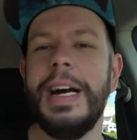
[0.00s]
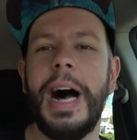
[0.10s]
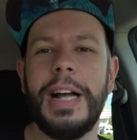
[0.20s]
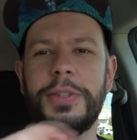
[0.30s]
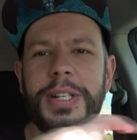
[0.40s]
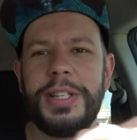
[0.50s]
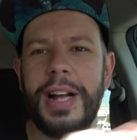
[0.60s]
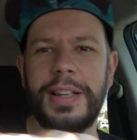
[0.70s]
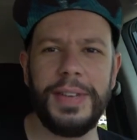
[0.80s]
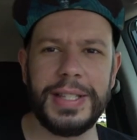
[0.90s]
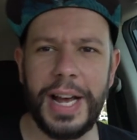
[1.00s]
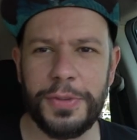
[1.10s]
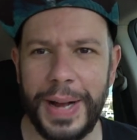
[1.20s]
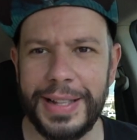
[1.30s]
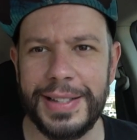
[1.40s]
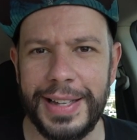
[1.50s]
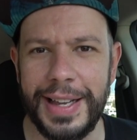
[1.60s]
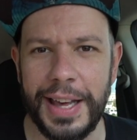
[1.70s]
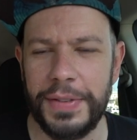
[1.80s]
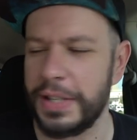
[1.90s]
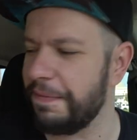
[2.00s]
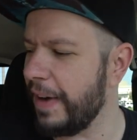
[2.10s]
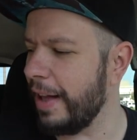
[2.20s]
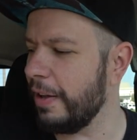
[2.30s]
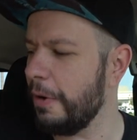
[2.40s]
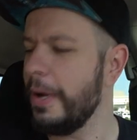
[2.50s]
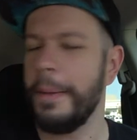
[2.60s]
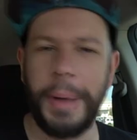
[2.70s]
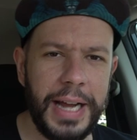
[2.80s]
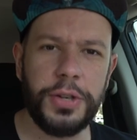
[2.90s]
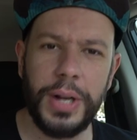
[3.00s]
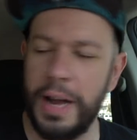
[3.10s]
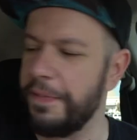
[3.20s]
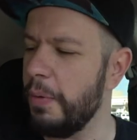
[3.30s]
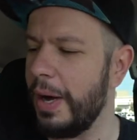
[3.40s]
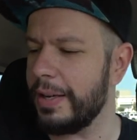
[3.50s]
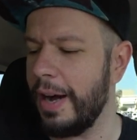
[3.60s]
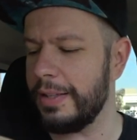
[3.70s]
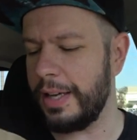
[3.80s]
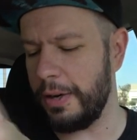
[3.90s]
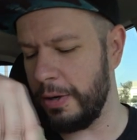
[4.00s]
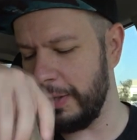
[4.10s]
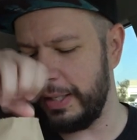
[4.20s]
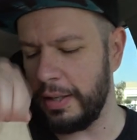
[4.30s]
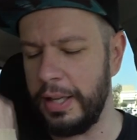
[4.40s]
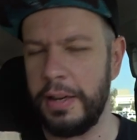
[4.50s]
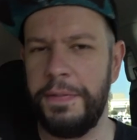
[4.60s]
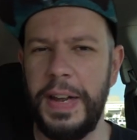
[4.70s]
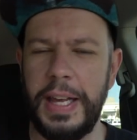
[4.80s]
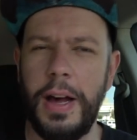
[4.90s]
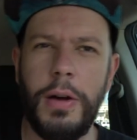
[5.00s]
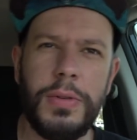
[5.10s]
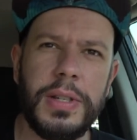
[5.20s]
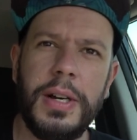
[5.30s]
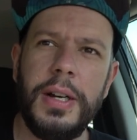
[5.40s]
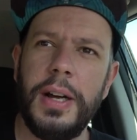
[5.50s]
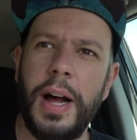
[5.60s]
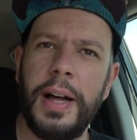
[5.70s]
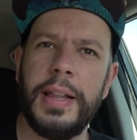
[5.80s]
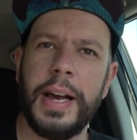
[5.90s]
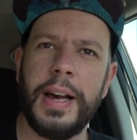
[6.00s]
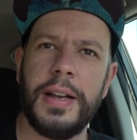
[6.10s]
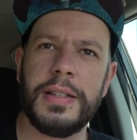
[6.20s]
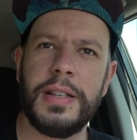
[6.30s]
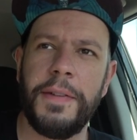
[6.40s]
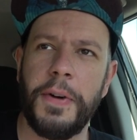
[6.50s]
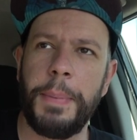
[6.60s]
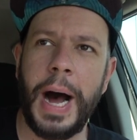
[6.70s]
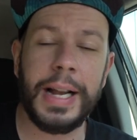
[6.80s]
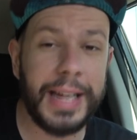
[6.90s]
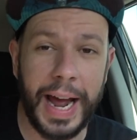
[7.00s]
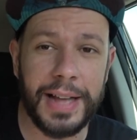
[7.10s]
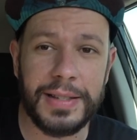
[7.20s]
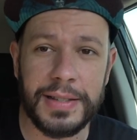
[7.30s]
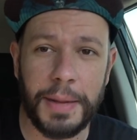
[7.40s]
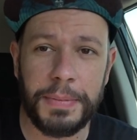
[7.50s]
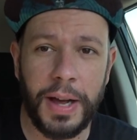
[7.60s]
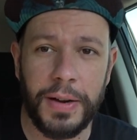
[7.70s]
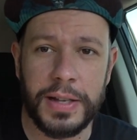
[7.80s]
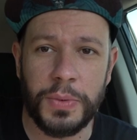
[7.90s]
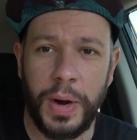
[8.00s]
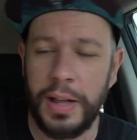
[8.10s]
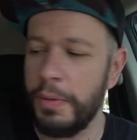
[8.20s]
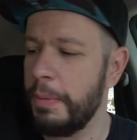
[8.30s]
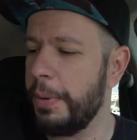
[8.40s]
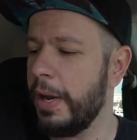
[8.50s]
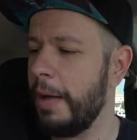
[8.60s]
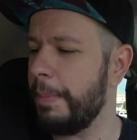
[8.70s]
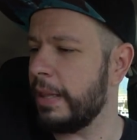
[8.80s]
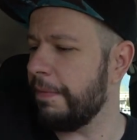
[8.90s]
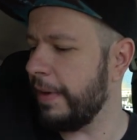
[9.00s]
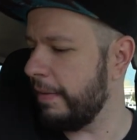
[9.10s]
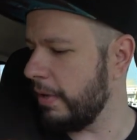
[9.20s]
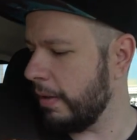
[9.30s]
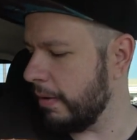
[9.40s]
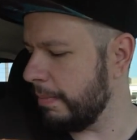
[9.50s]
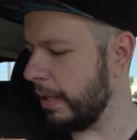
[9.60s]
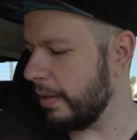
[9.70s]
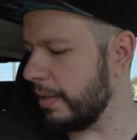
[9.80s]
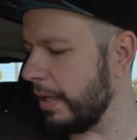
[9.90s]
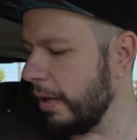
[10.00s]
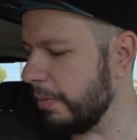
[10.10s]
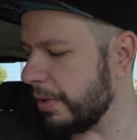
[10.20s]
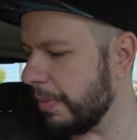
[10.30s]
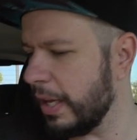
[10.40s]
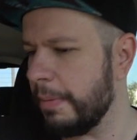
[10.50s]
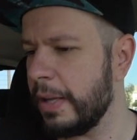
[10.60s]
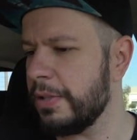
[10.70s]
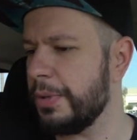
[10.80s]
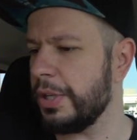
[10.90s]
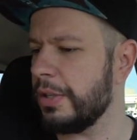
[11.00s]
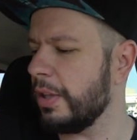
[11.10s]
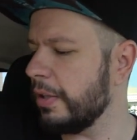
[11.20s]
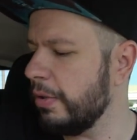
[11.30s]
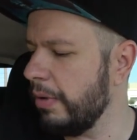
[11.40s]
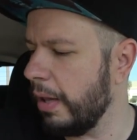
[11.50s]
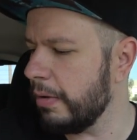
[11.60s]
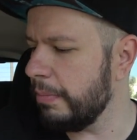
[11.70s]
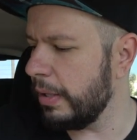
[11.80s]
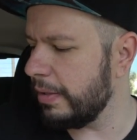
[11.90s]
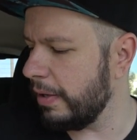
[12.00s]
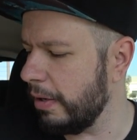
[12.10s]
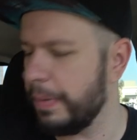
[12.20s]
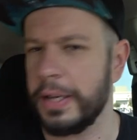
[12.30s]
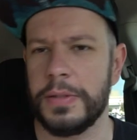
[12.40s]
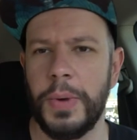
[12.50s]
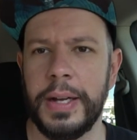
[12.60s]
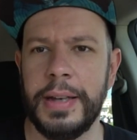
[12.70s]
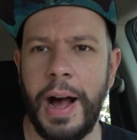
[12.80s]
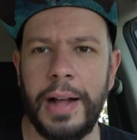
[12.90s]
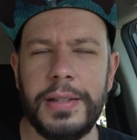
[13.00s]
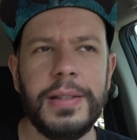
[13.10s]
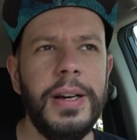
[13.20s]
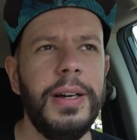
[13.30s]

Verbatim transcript: Uh, Twitch.tv slash Wreckless Eating. Give us a follow. Patreon if you want content early, deleted videos, uh, that kind of stuff. Our podcast is up there as well that we put up at the $5 a month tier, which I'm thinking about switching to the $2 a month tier because why not?